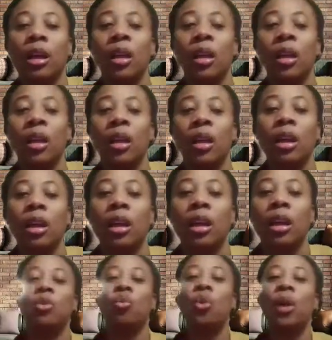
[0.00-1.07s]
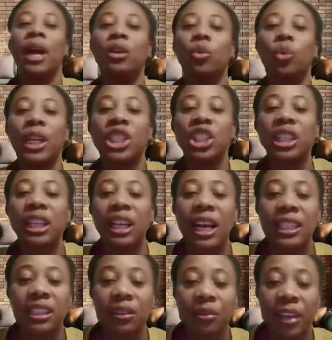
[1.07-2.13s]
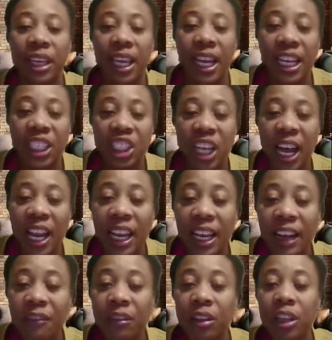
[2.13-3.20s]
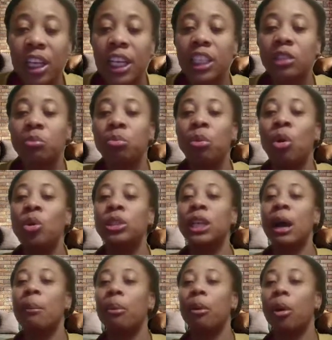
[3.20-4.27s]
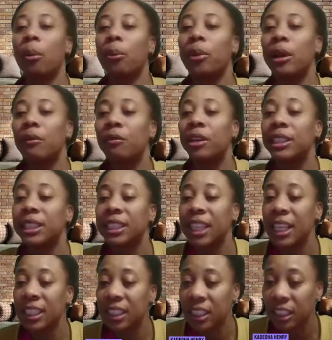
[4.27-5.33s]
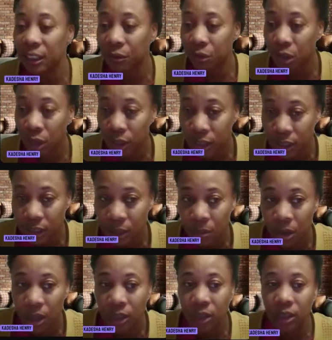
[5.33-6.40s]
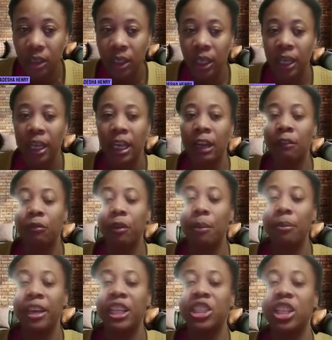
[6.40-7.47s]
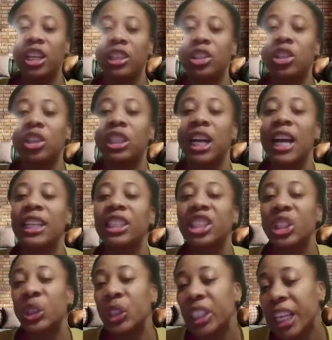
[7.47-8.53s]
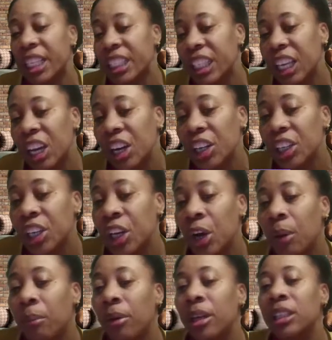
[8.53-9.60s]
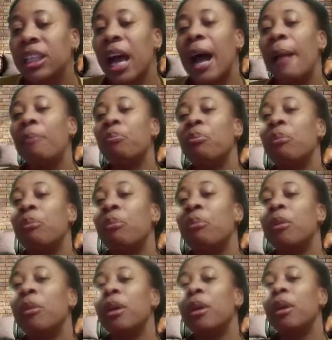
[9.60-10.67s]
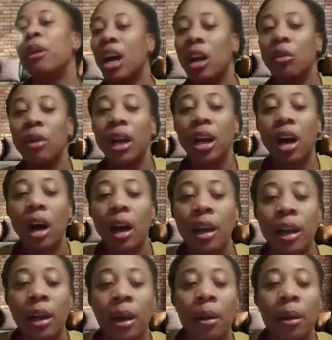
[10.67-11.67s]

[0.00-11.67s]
Number three, which classification level is most appropriate for sensitive customers? information such as social security numbers and medical record.